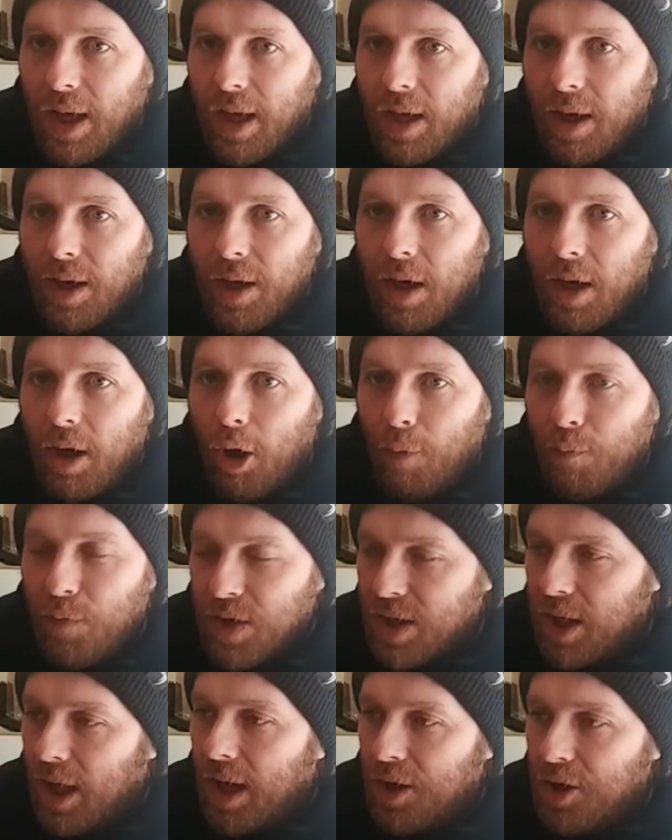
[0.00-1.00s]
and
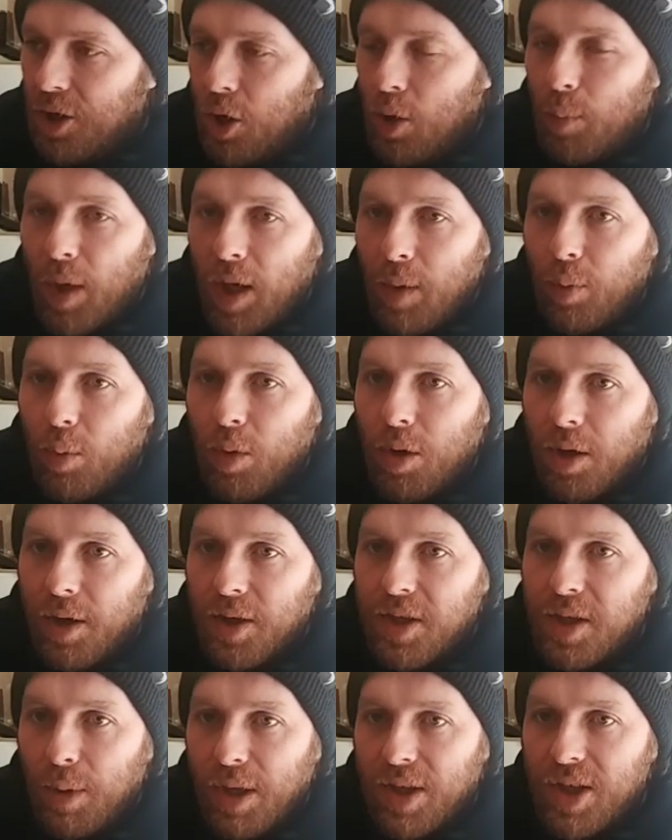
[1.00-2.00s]
obviously I knew people were going
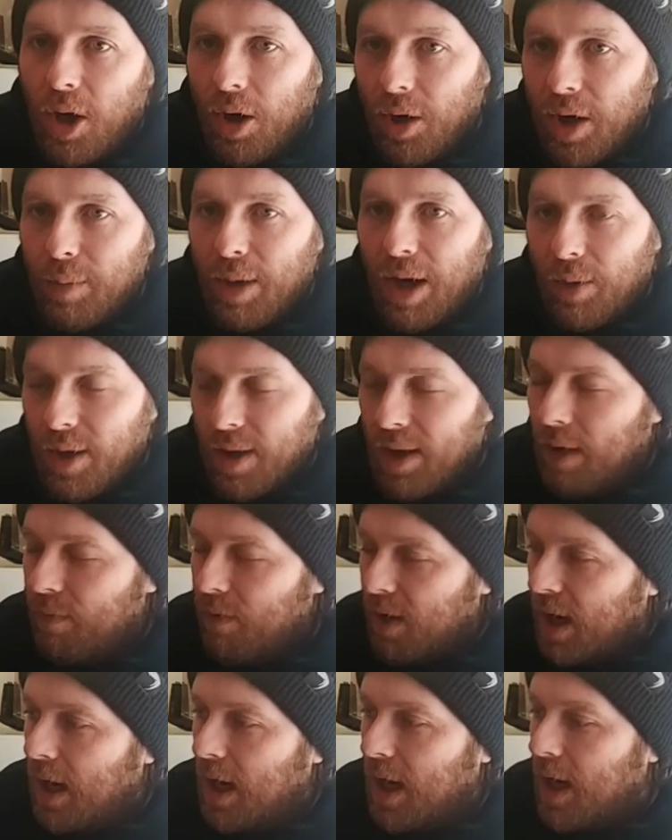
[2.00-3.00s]
to be talking about the
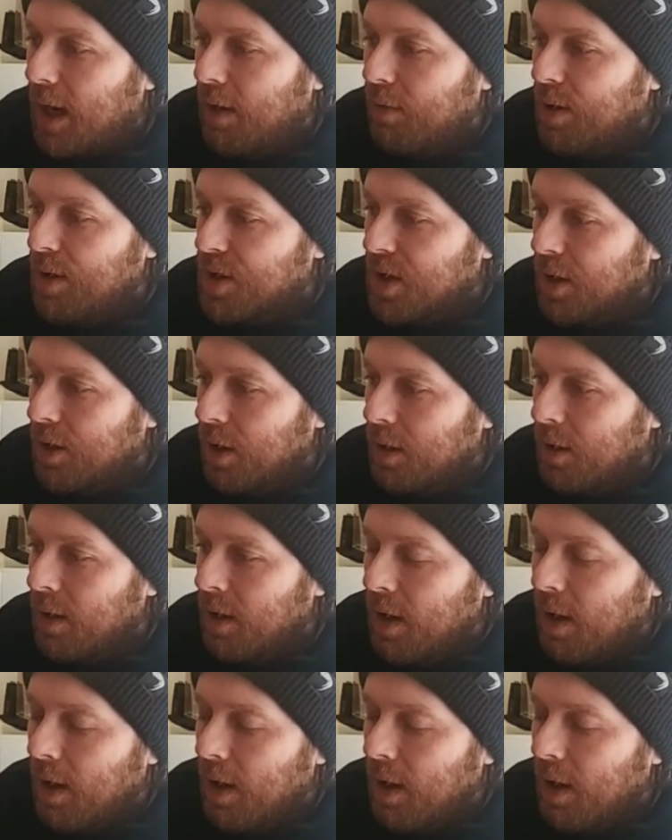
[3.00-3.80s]
VAR incident.